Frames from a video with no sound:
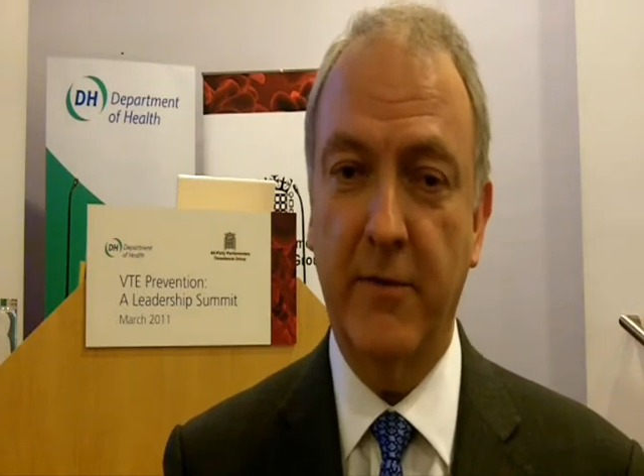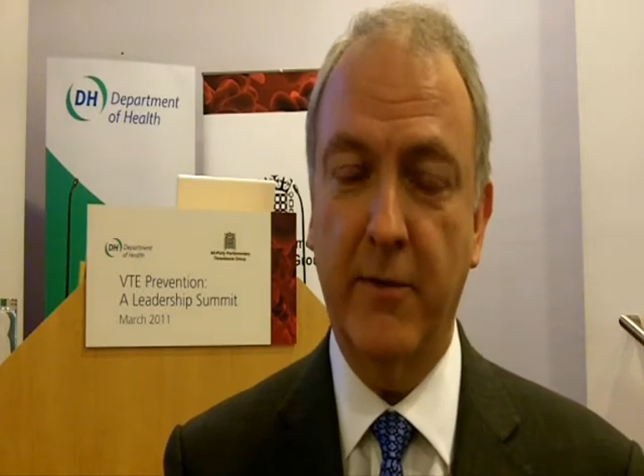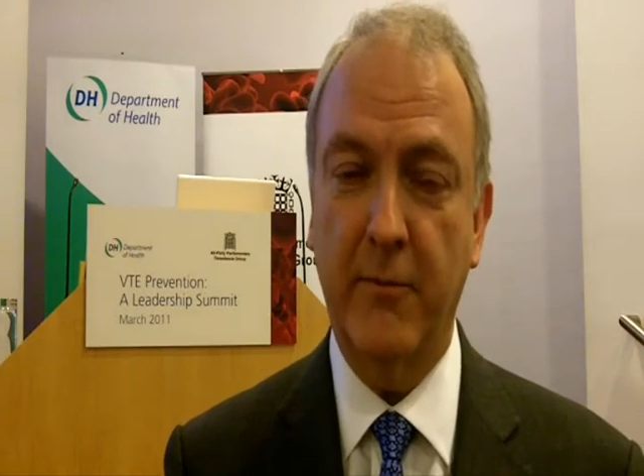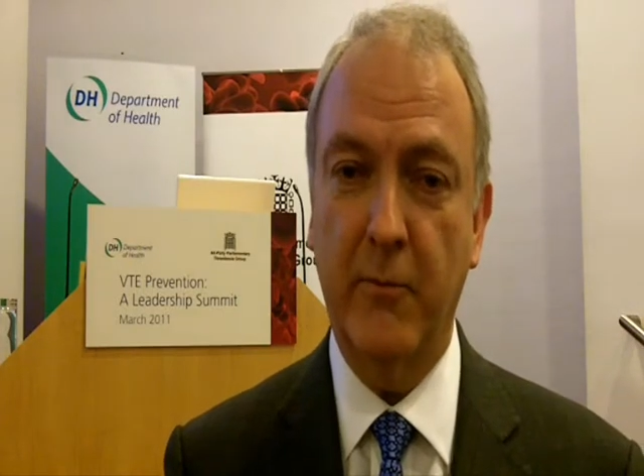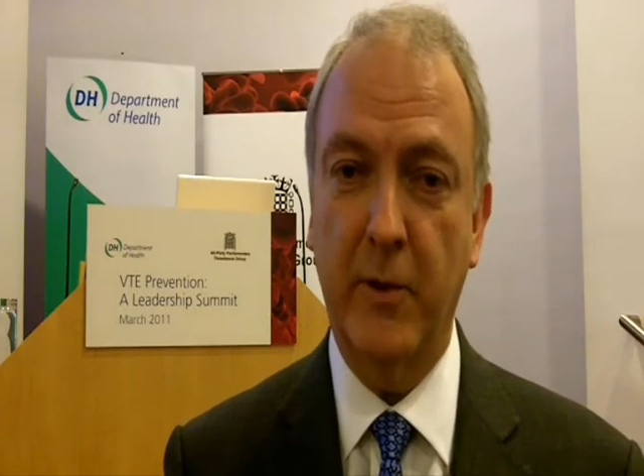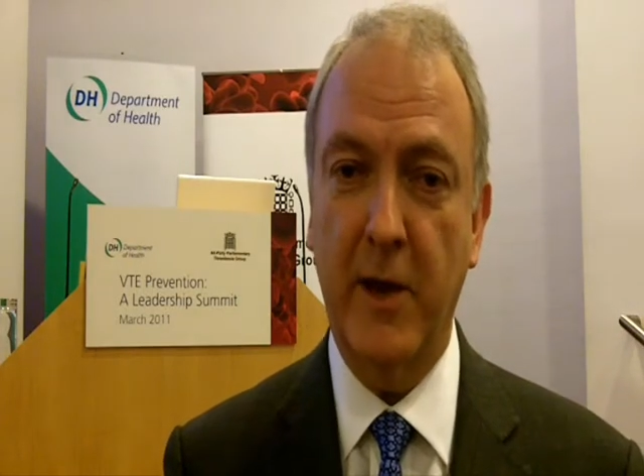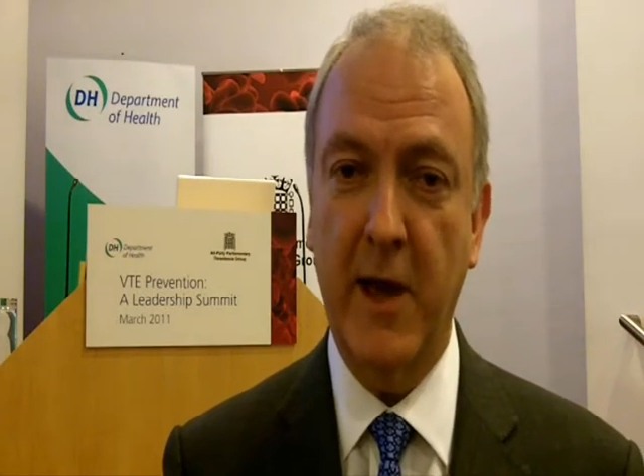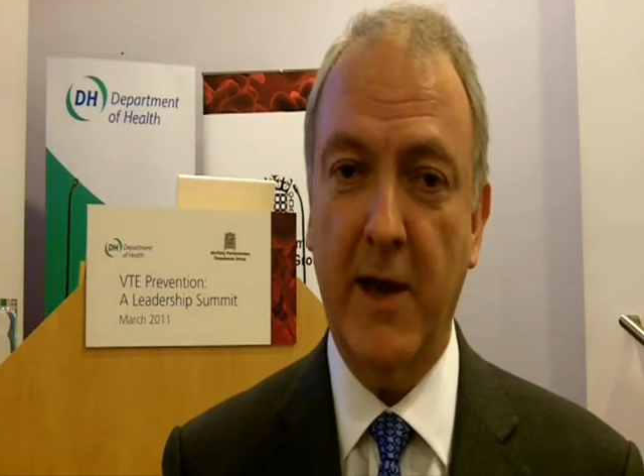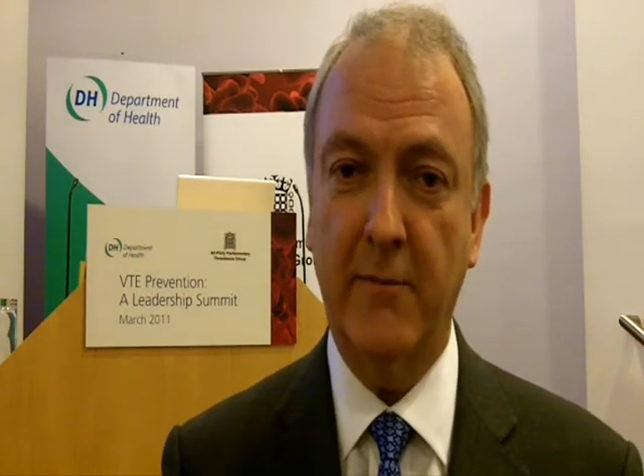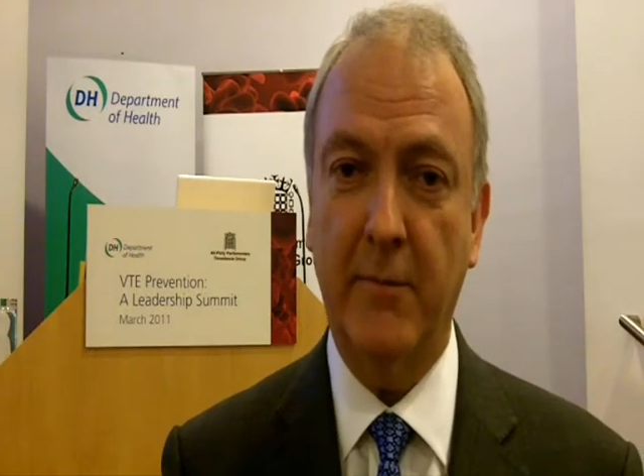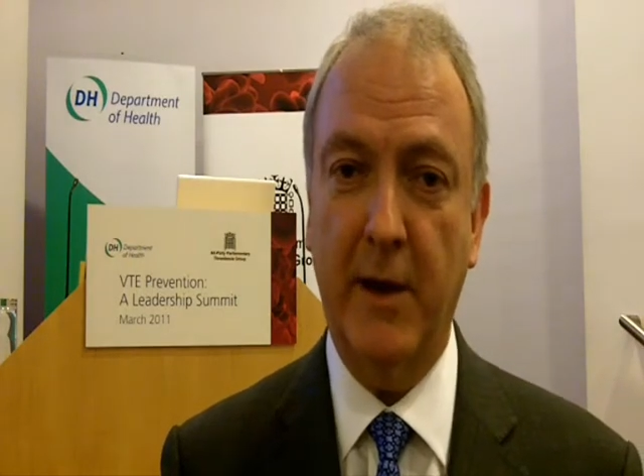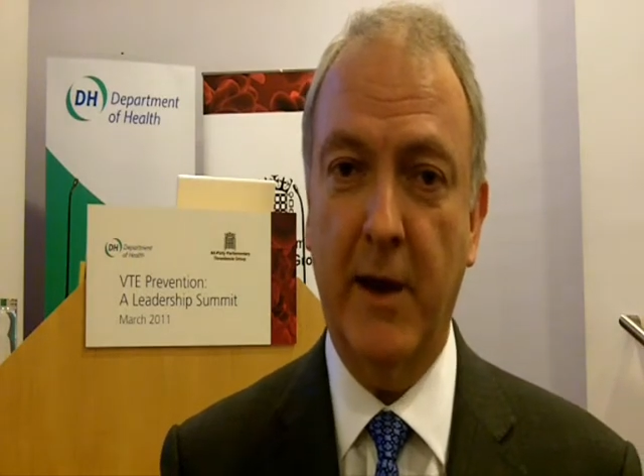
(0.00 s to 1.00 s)
that we
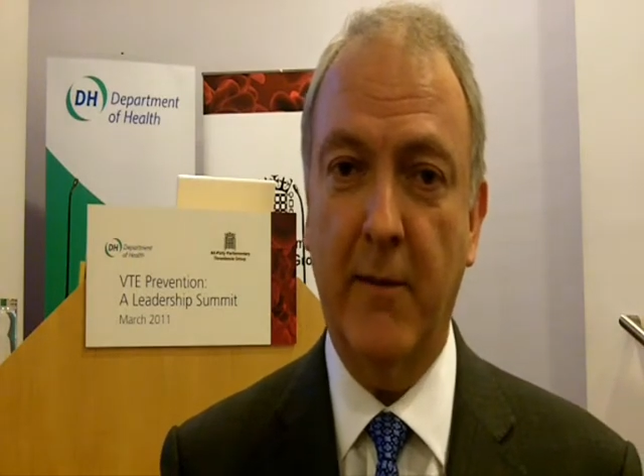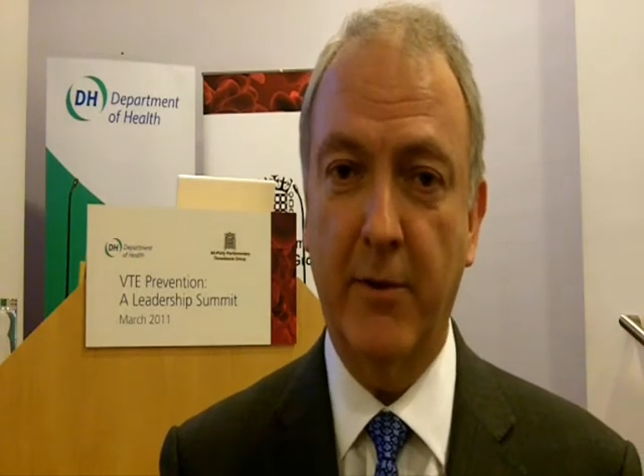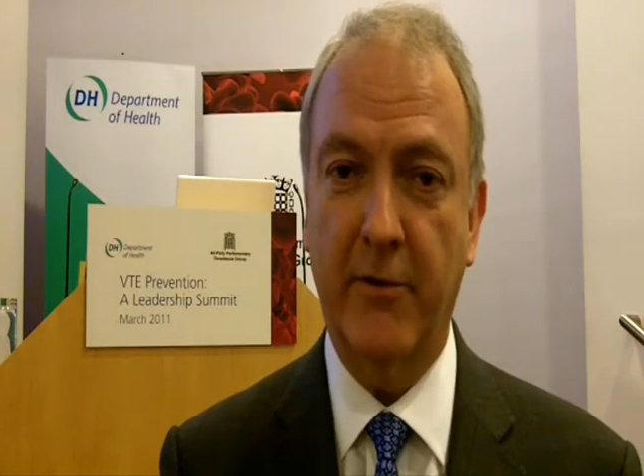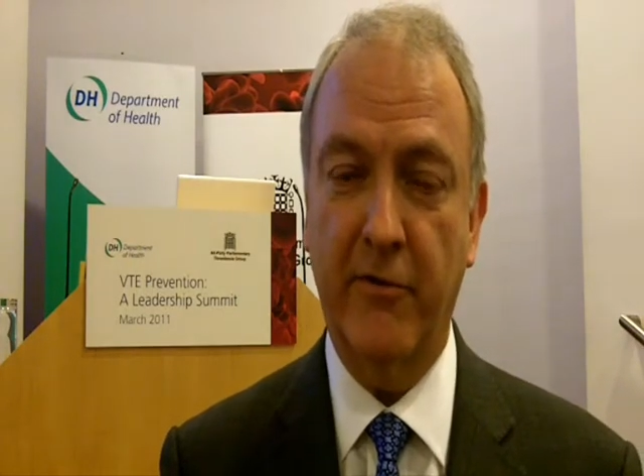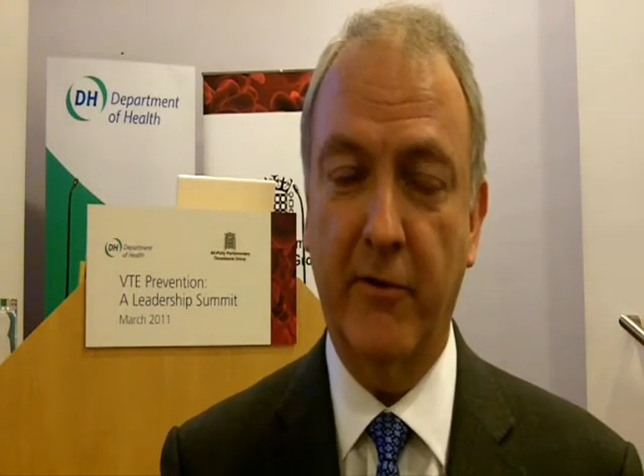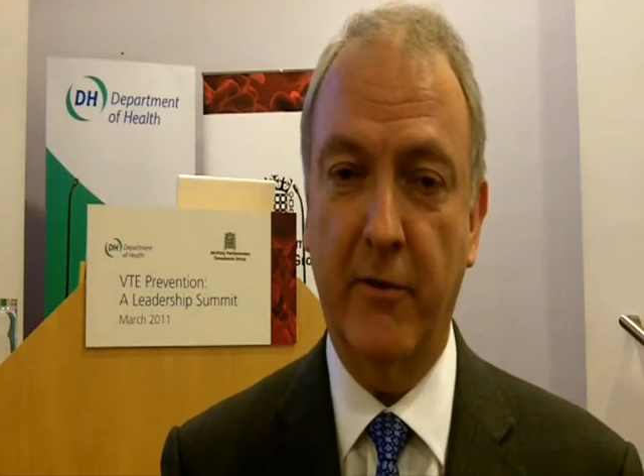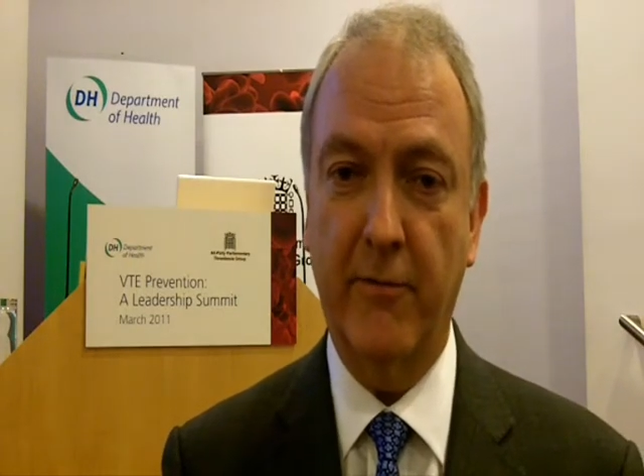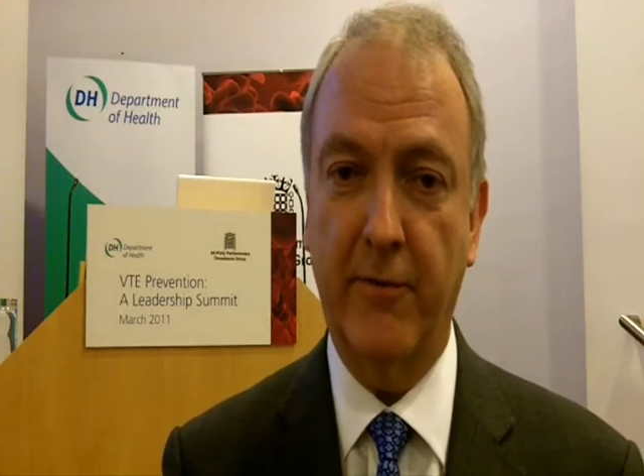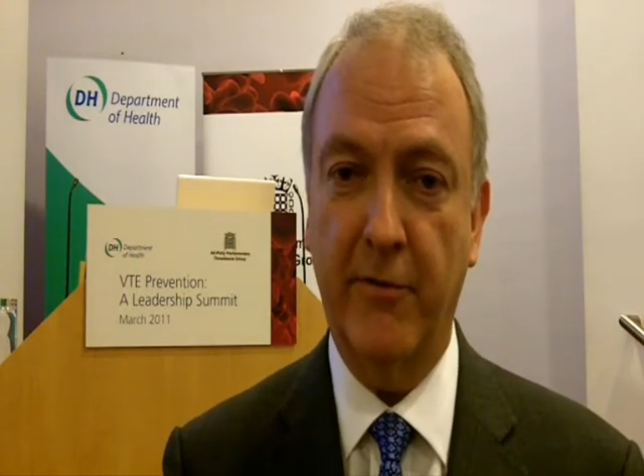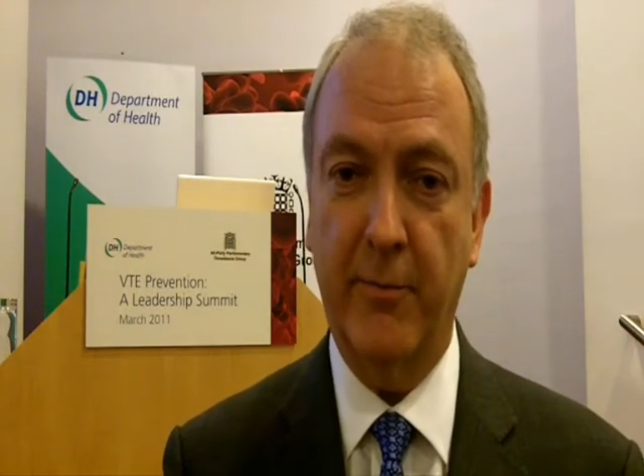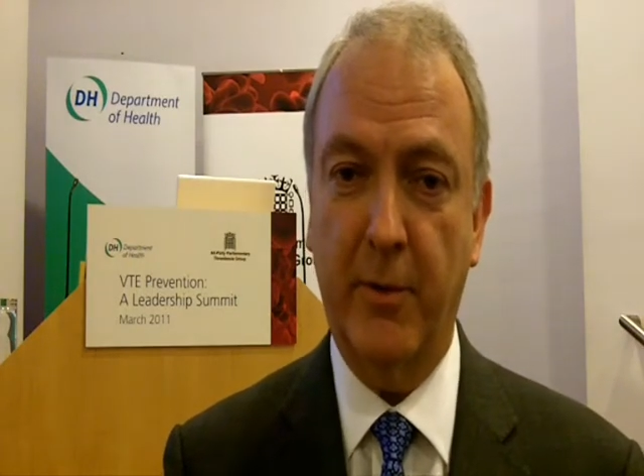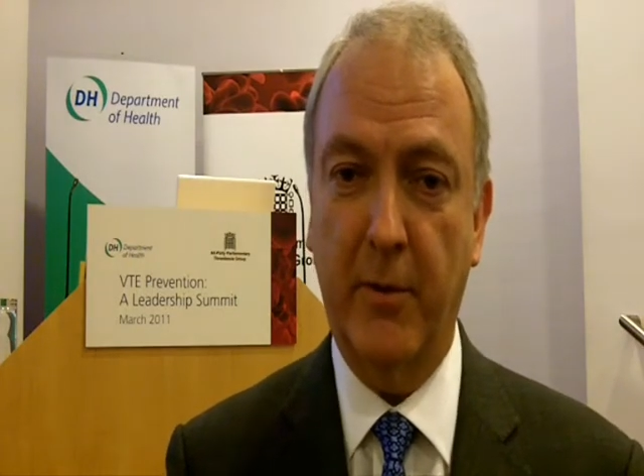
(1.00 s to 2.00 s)
hadn't been able to solve
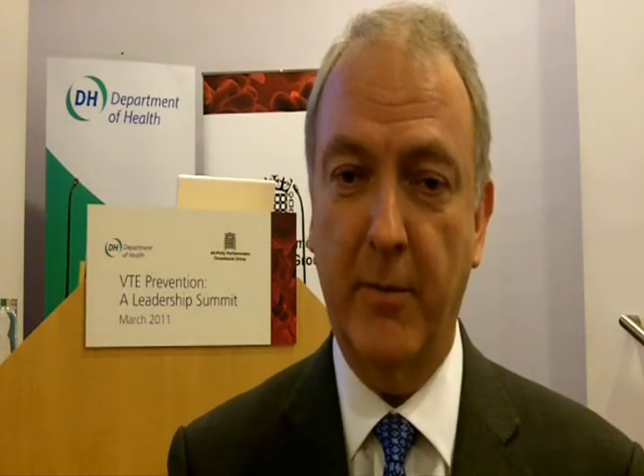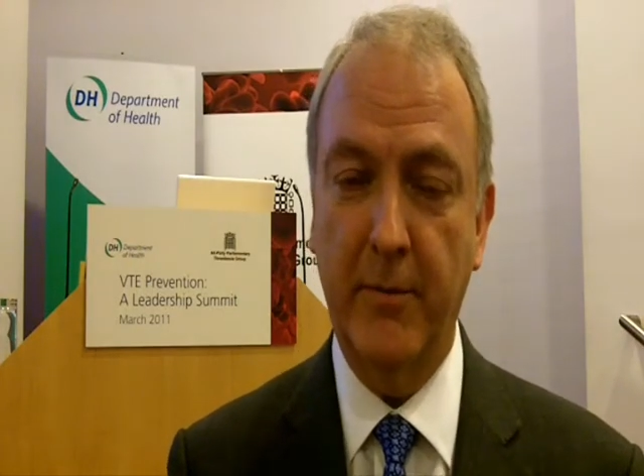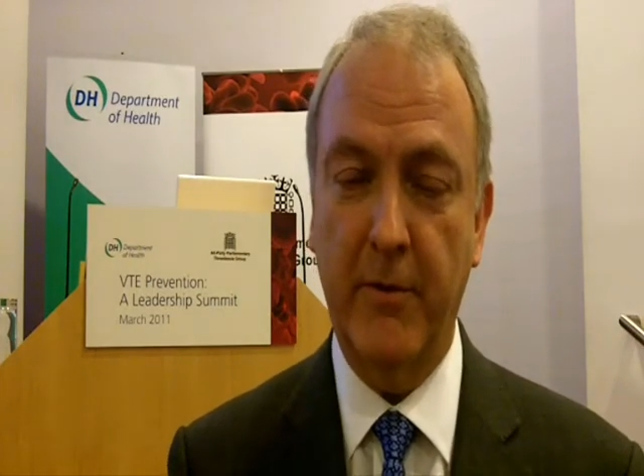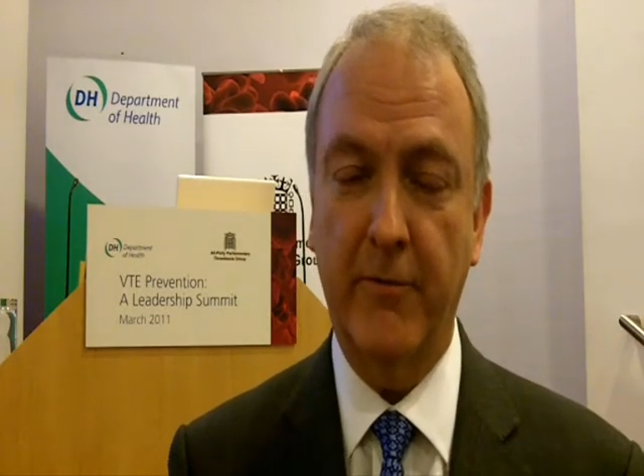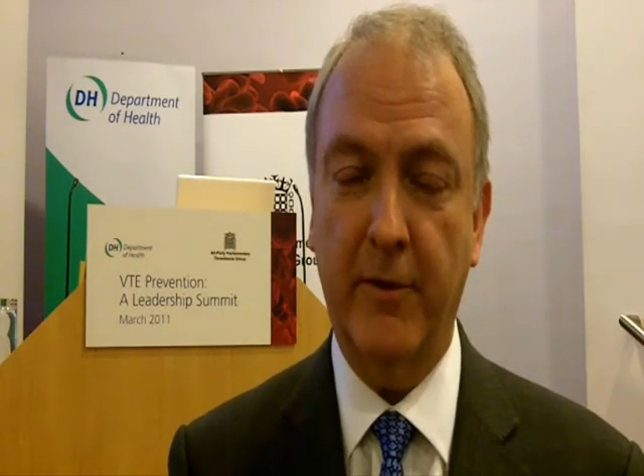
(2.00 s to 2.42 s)
this problem